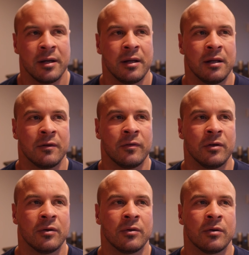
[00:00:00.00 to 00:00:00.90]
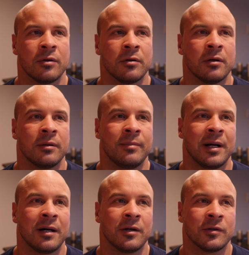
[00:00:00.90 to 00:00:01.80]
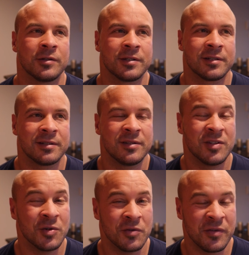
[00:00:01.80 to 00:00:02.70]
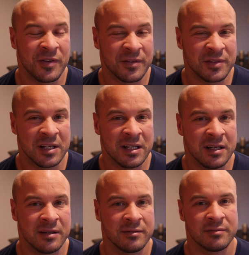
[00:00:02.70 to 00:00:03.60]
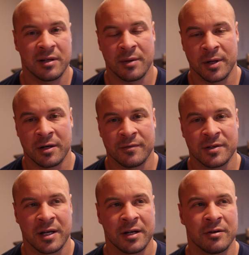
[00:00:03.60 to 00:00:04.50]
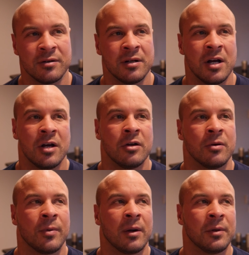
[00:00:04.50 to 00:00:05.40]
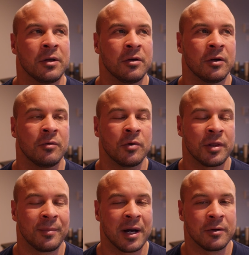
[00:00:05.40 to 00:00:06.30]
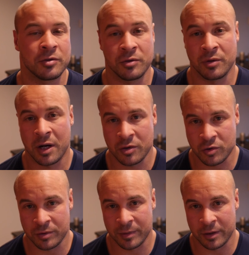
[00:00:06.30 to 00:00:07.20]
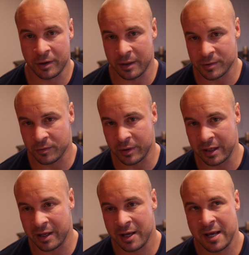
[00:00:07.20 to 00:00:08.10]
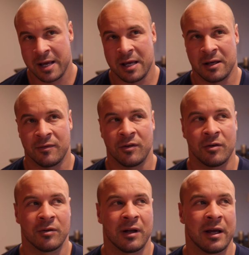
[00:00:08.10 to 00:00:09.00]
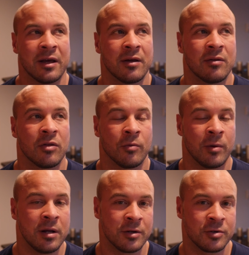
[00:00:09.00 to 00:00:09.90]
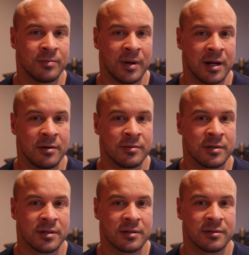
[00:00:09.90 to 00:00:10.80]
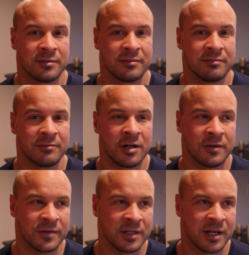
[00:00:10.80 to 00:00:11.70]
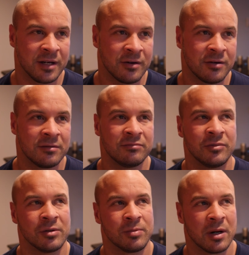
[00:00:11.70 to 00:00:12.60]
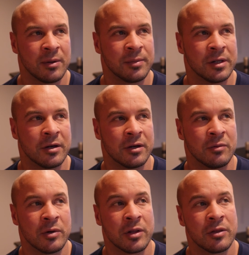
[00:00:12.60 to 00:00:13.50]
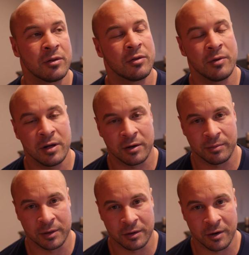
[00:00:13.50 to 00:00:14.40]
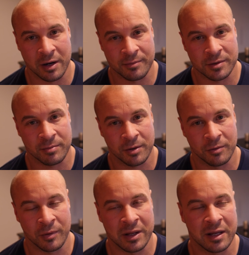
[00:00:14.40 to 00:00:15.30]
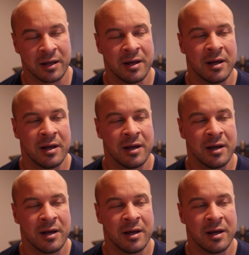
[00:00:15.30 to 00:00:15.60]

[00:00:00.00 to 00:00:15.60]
If you're about 250 coming off cycle, you're probably good with about 200 milligrams a week. If you're like 300 pounds off cycle, you're probably good with 300 milligrams per week.